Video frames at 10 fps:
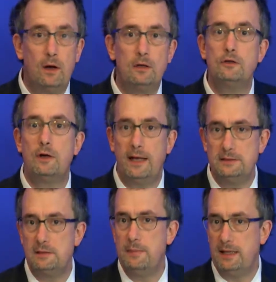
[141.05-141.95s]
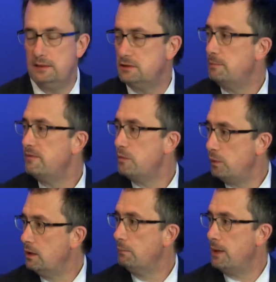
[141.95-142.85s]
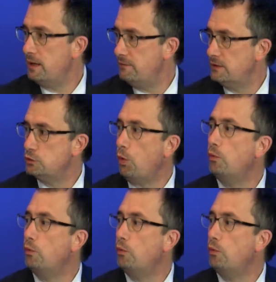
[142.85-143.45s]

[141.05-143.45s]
underestimated some of the real benefits